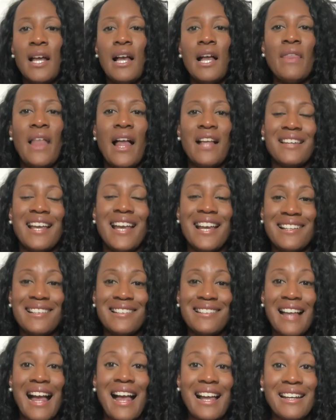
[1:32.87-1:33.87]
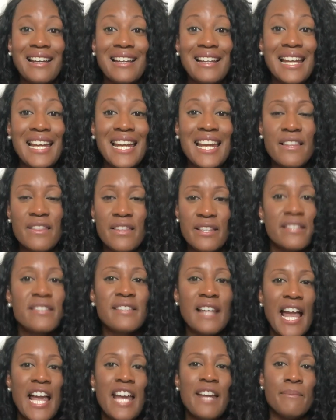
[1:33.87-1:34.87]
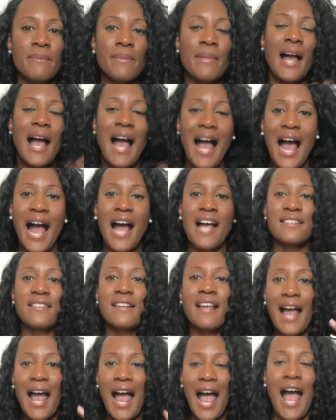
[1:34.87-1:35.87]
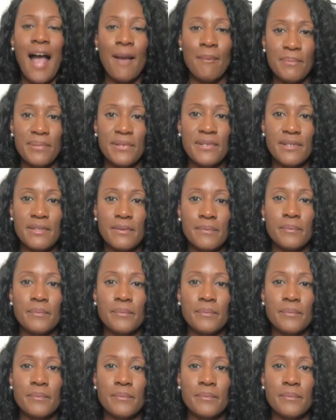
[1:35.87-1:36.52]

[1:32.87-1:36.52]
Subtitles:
That's exactly the same as apps.